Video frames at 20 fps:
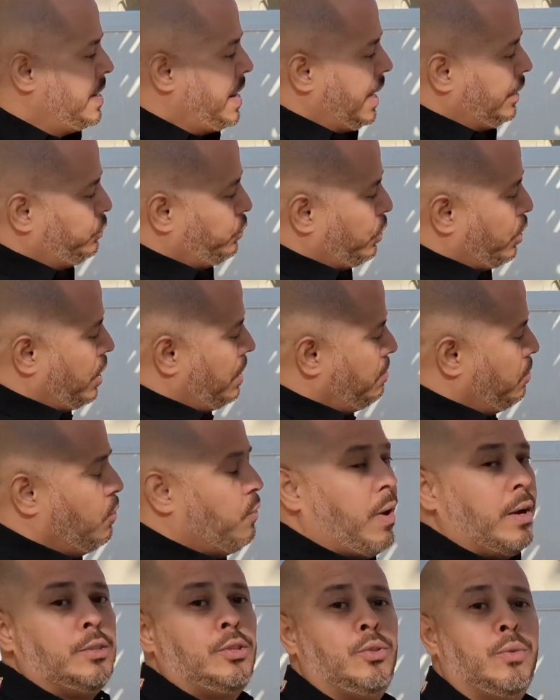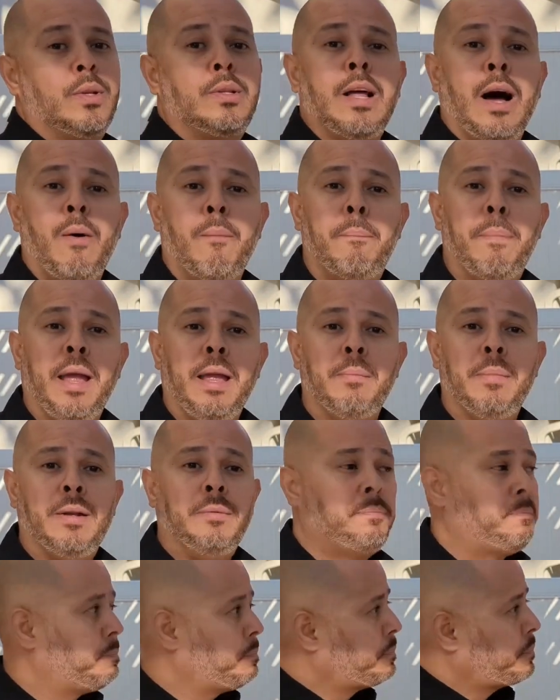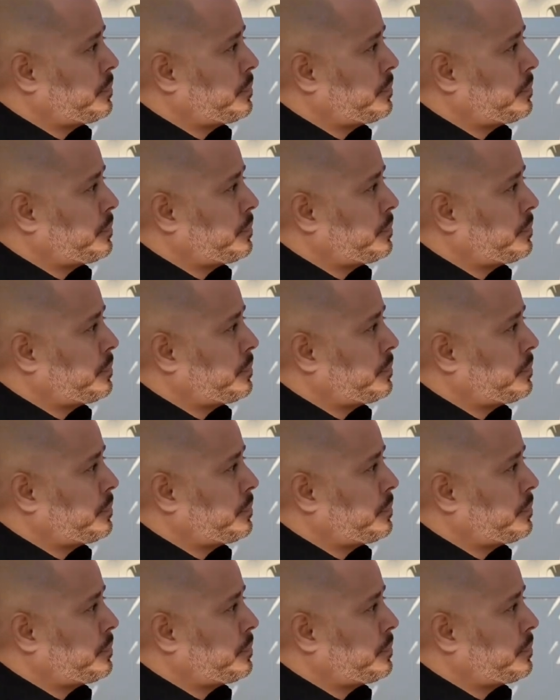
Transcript: Next, we're going to move on to the down payment.